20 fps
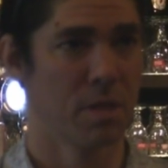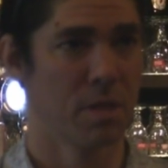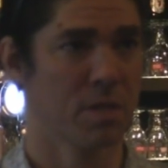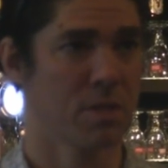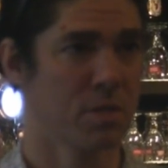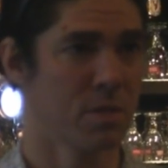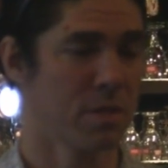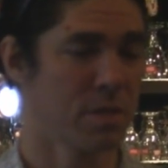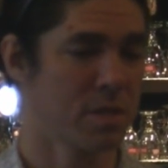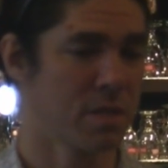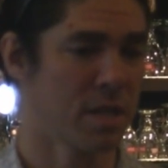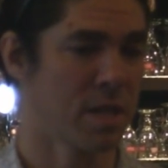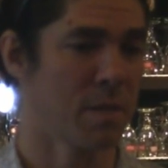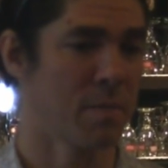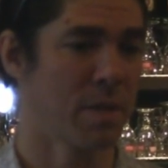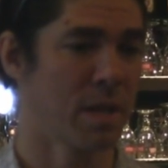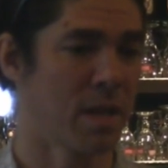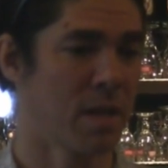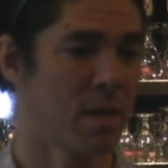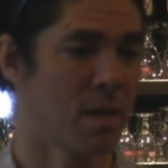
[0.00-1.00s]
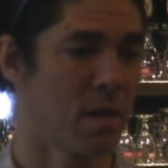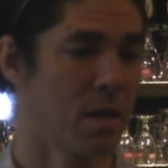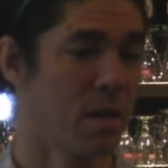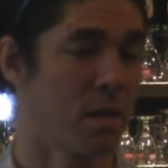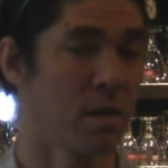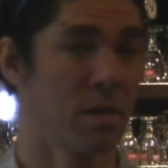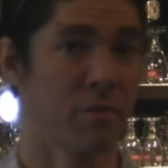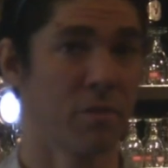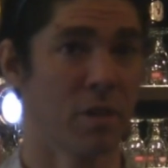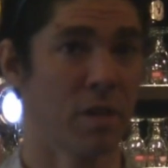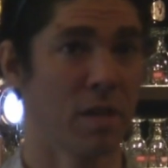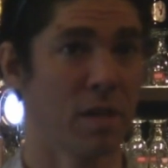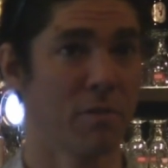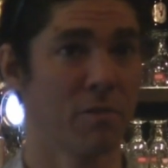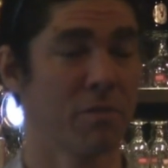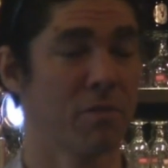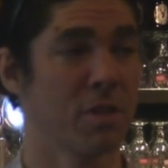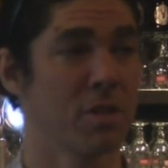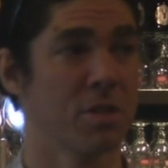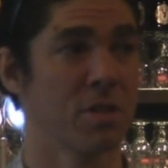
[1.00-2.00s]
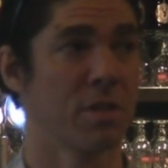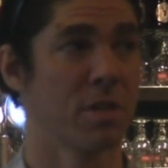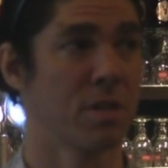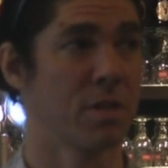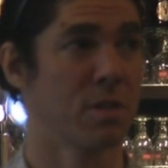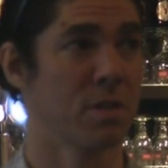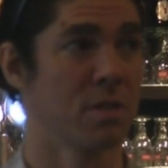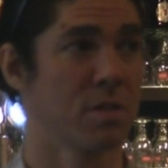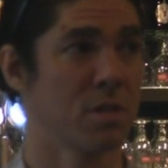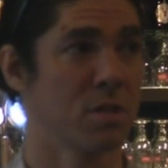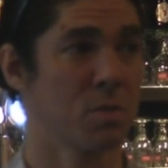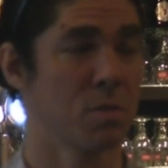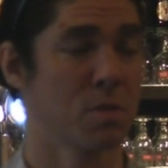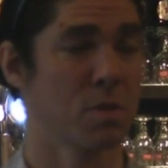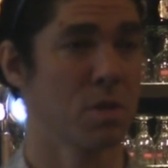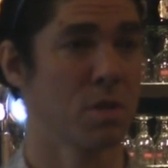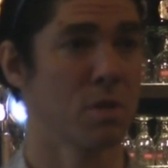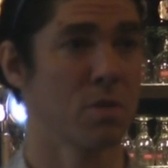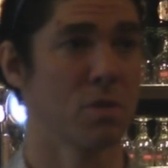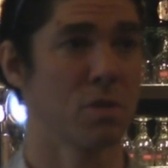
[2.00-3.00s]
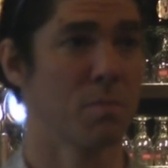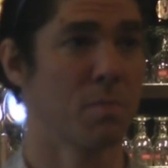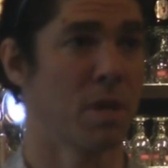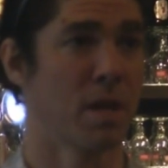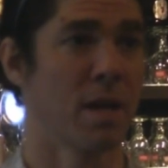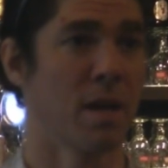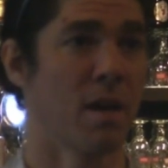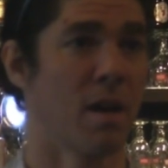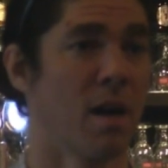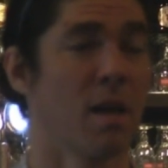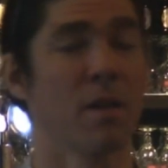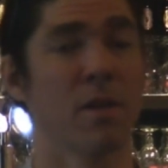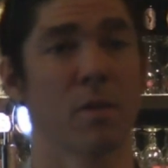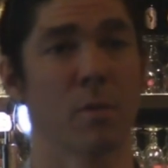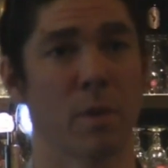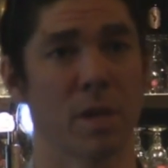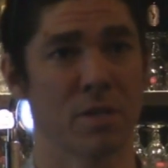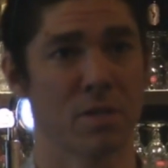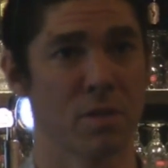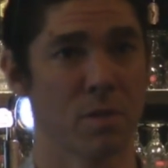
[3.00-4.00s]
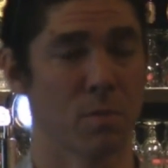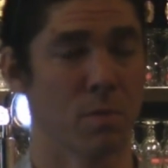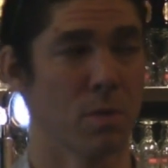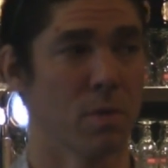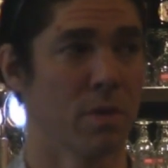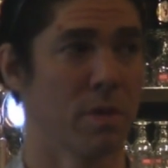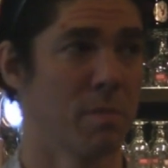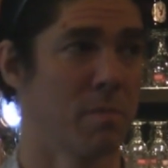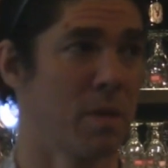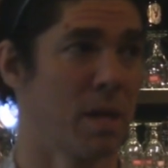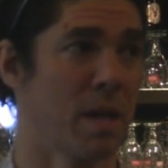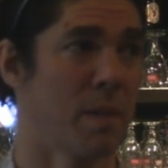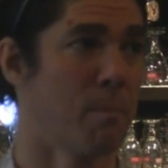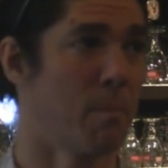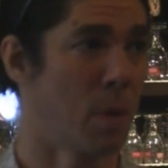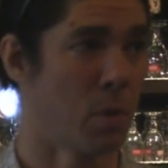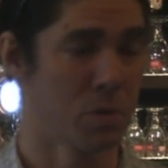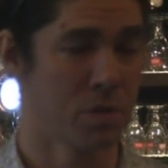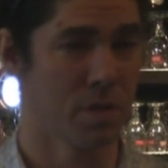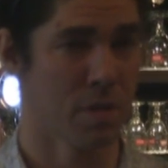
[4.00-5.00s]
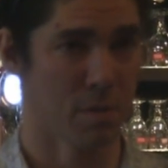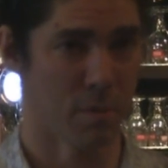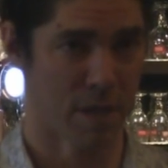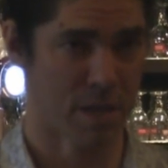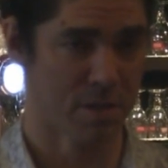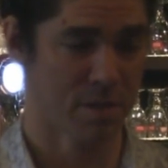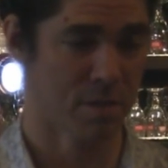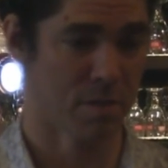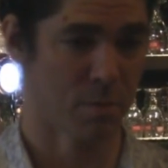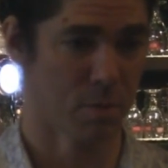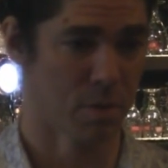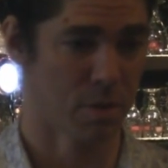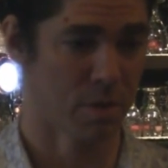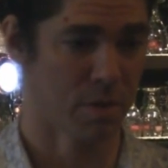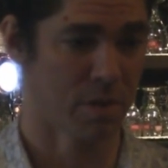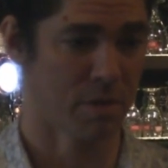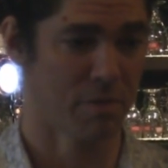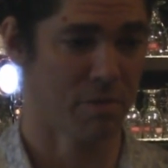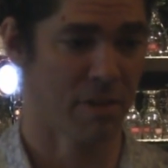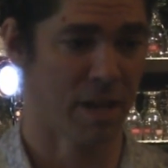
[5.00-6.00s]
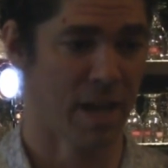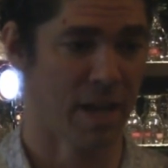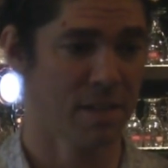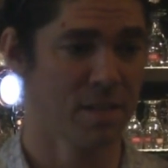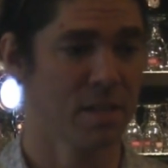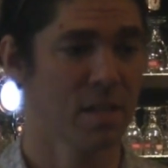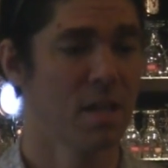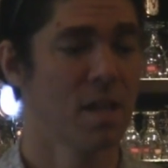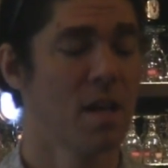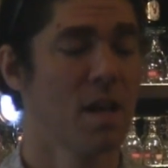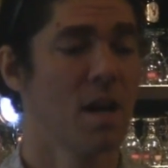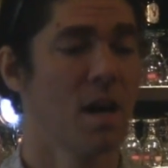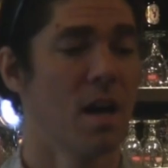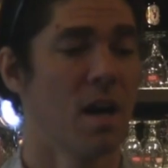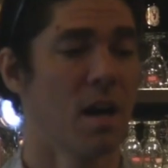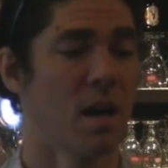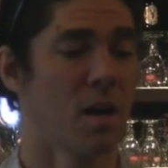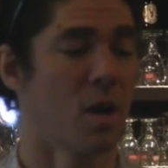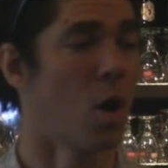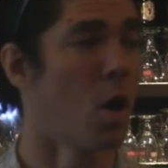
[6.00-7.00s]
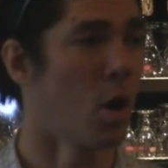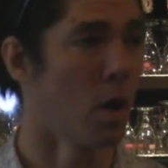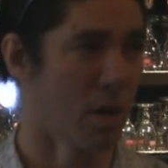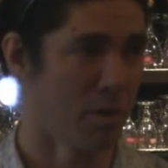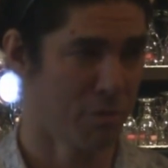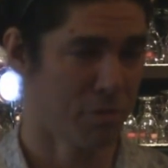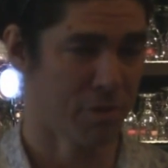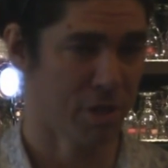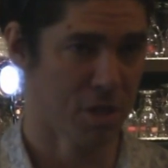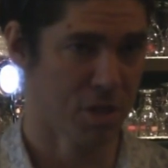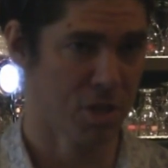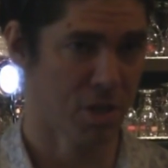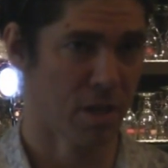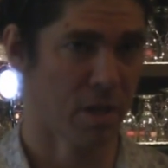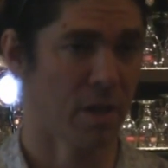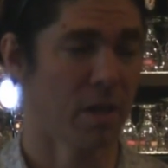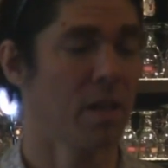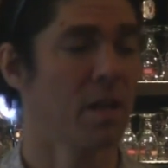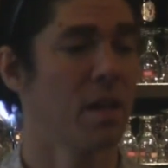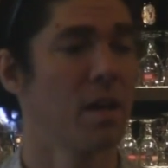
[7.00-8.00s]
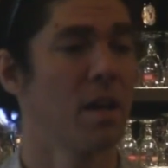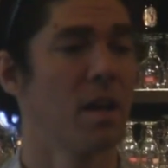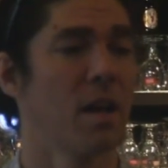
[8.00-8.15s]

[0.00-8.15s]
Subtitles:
It's the only time that all of our inflationary currencies, which are used by all of the Western world and by most of the rest of the world, in fact, are all inflationary.